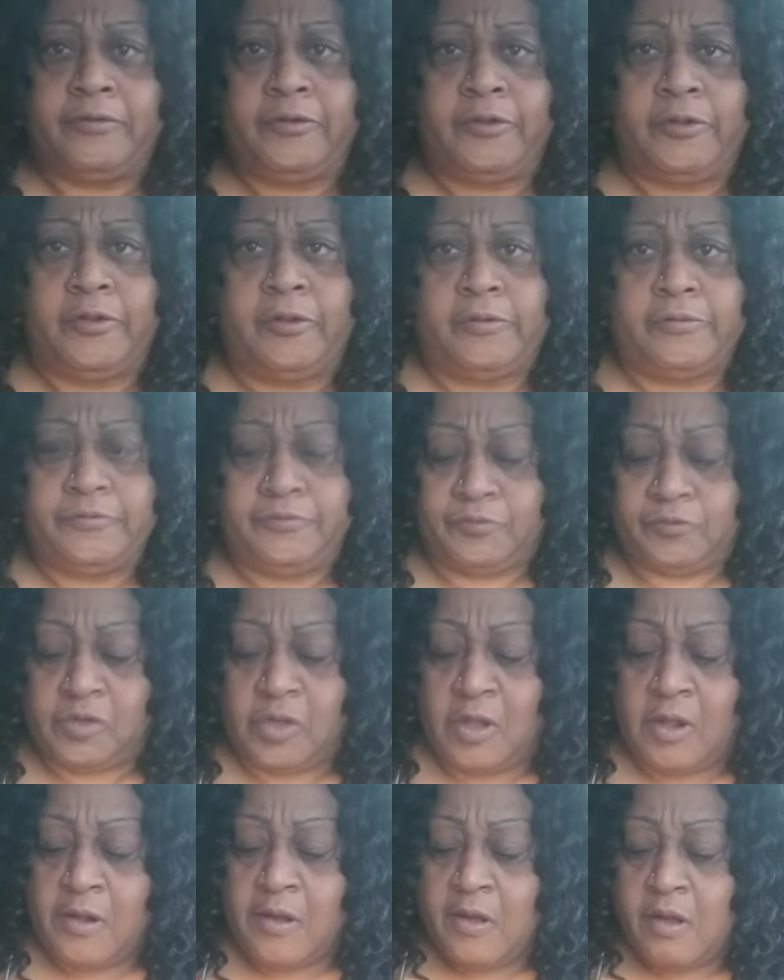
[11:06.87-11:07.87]
you know.
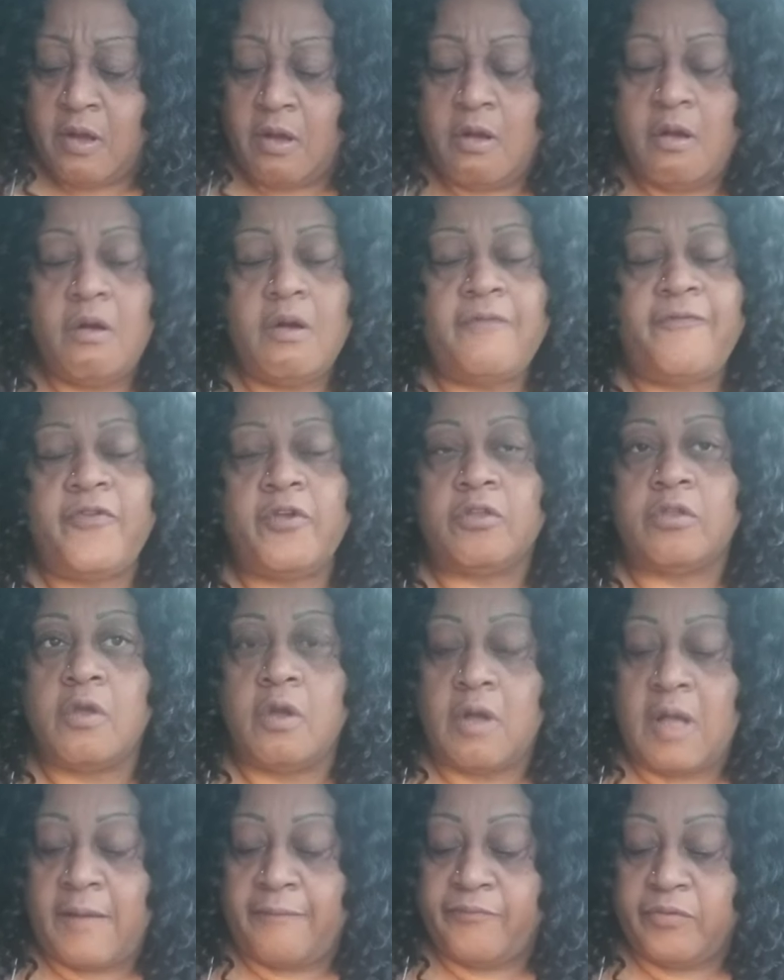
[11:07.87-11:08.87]
Oh, it feels
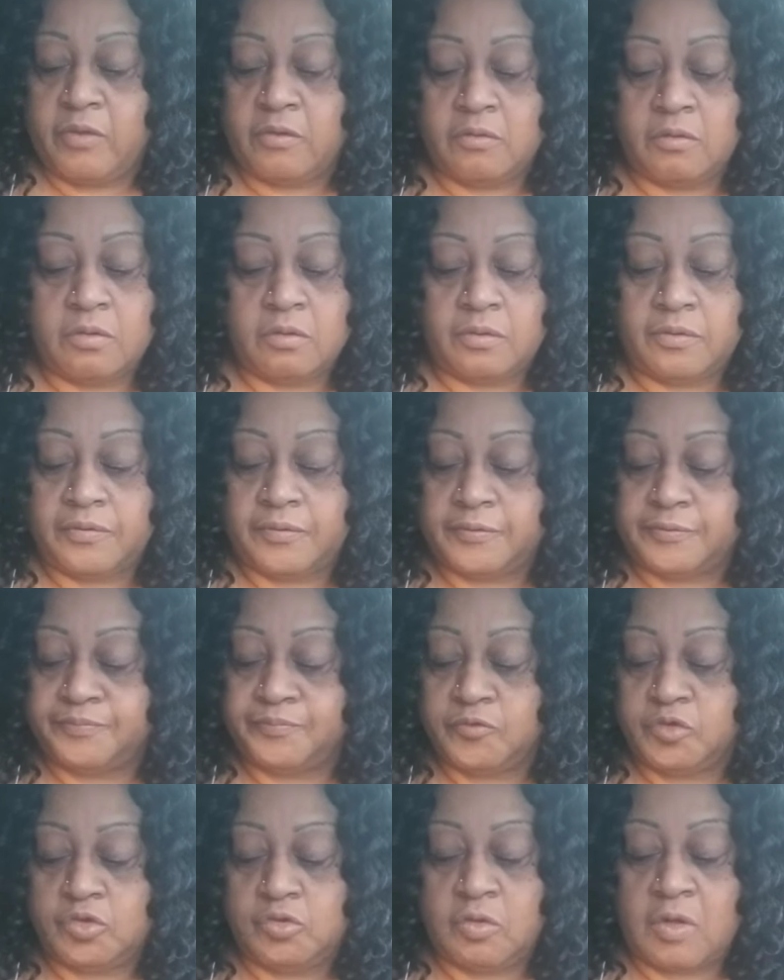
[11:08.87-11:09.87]
so, I'm, oh,
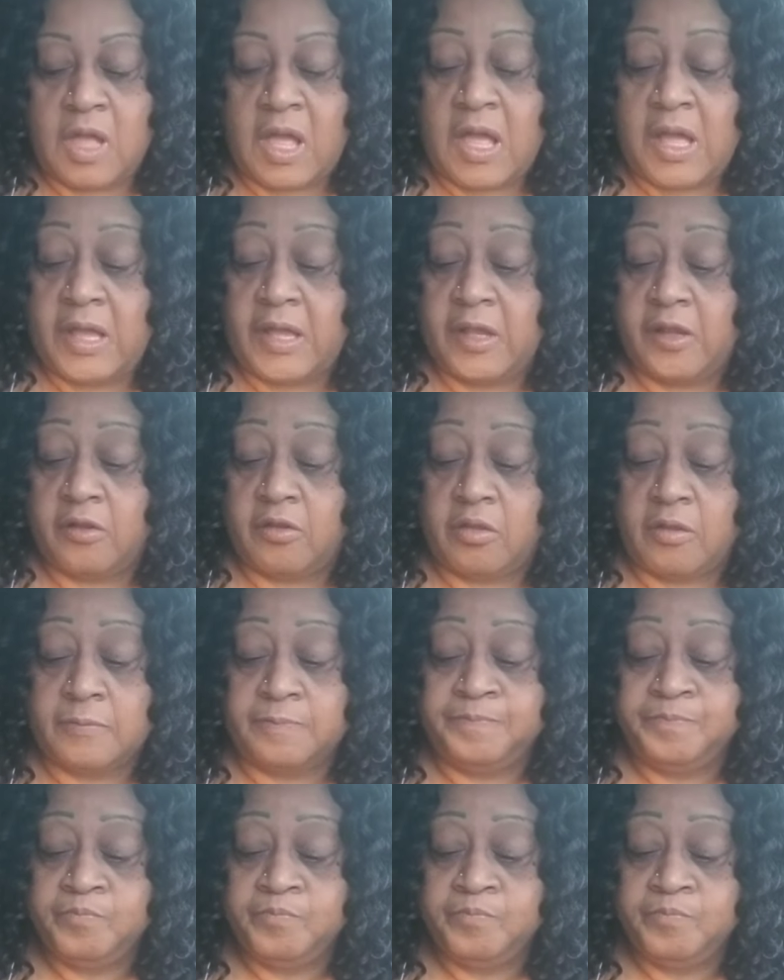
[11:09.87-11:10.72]
you guys,